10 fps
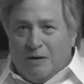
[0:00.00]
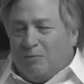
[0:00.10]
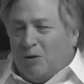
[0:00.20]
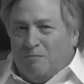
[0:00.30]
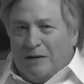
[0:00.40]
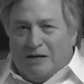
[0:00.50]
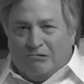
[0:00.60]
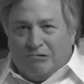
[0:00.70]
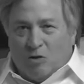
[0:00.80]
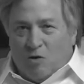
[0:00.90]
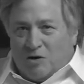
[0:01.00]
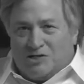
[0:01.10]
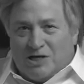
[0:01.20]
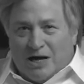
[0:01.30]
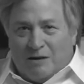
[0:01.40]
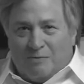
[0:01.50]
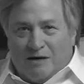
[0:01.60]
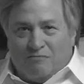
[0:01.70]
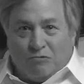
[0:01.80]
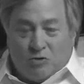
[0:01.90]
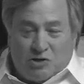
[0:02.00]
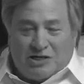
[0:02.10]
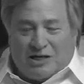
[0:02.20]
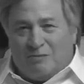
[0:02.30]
people who've been here a long time and have roots in